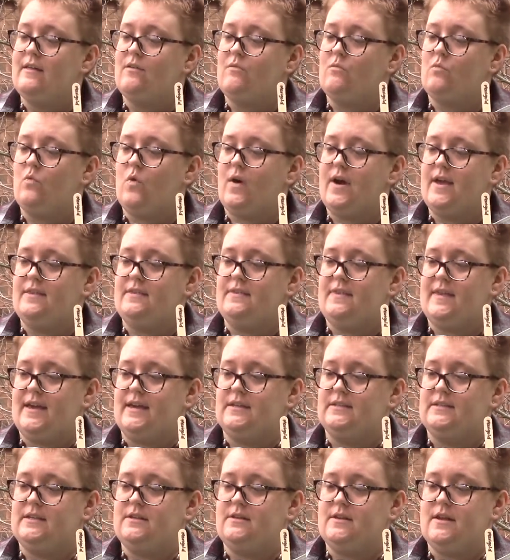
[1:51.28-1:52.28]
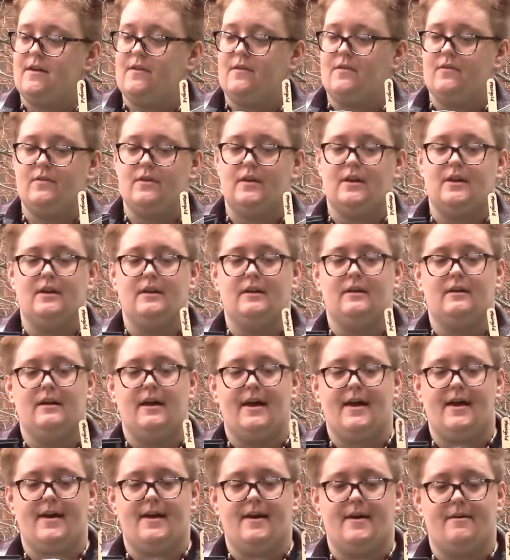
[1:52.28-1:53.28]
One thing to note
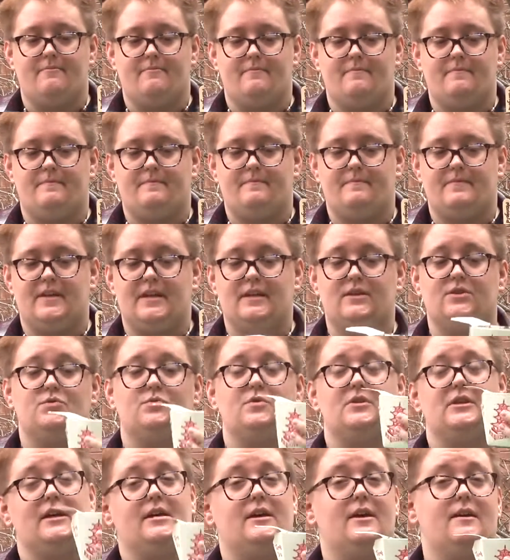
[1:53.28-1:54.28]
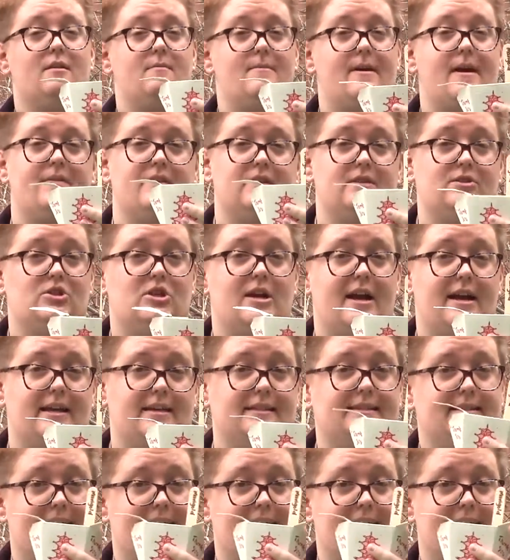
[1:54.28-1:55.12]
that is really good about these Chinese